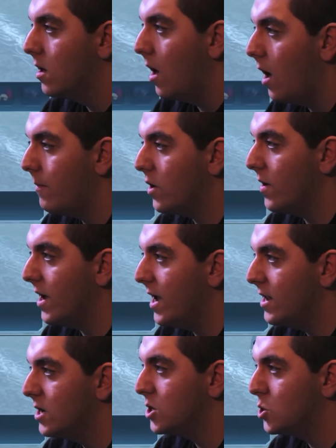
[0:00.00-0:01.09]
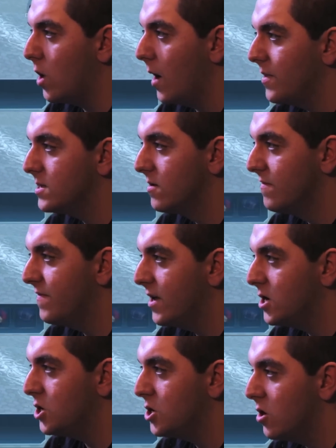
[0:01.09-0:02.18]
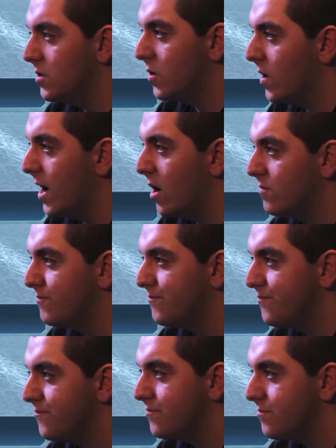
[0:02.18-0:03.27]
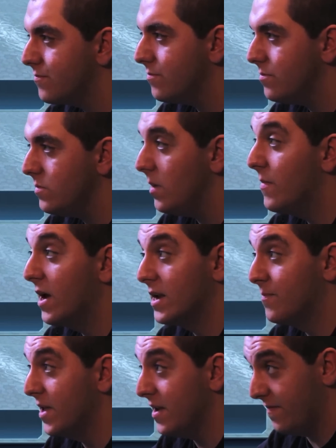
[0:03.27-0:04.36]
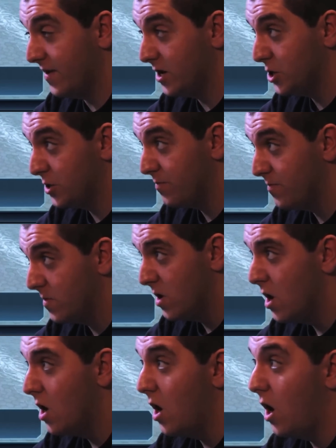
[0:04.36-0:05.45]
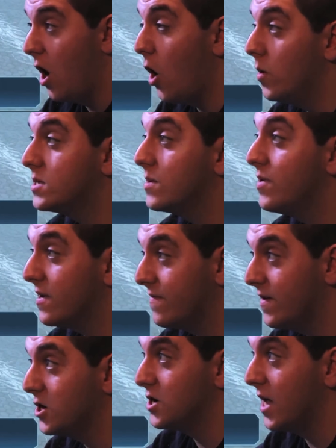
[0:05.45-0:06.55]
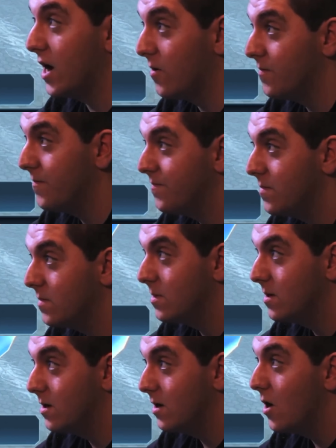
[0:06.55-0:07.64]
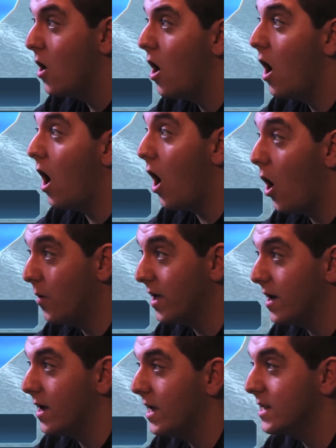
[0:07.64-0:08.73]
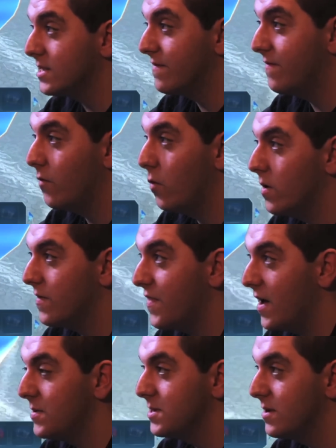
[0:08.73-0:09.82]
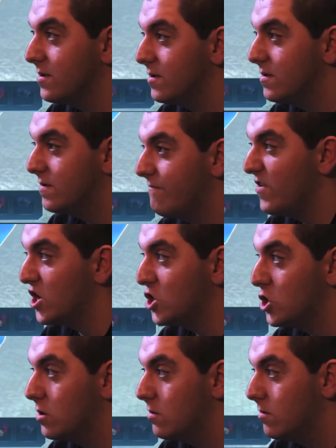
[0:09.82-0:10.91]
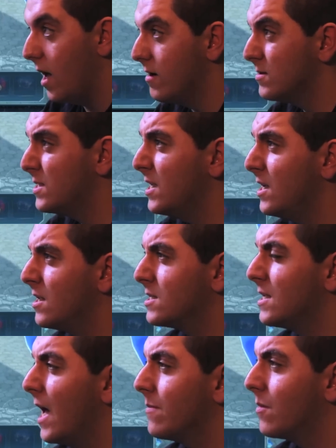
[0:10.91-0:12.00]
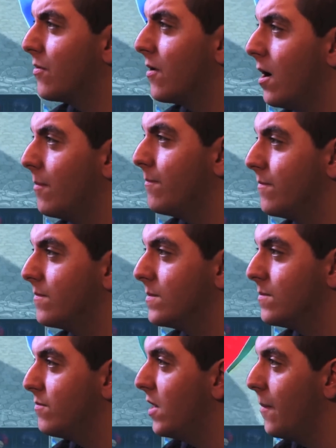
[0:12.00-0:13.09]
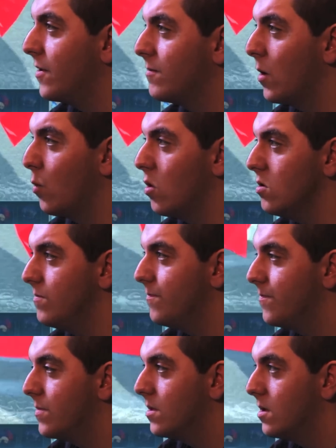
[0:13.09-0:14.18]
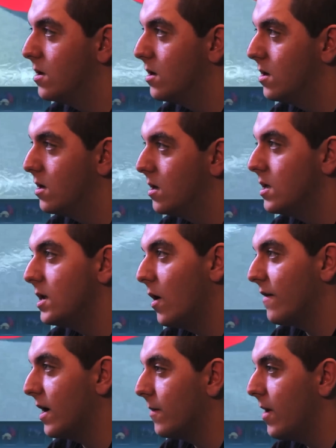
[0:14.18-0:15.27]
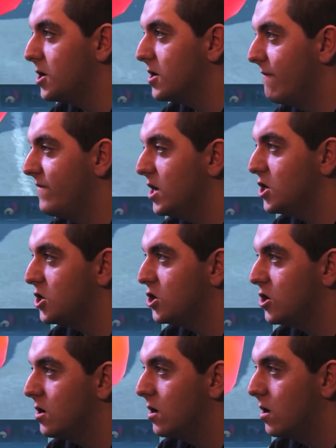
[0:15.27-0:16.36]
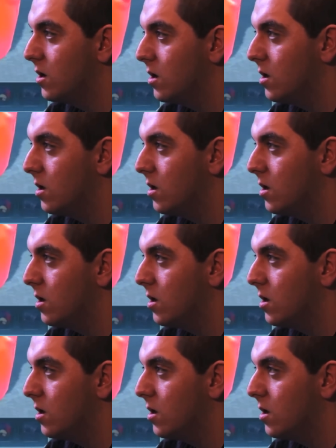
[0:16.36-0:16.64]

I'm gonna go ahead Press and just right drop this little fish on the ground. The in your world. Made it a big fish. Oh, it's a big fish now. Oh yeah, it is a 4,000 fish. LT to snap the prop. Move the world. cursor over your hero now, and hold LB.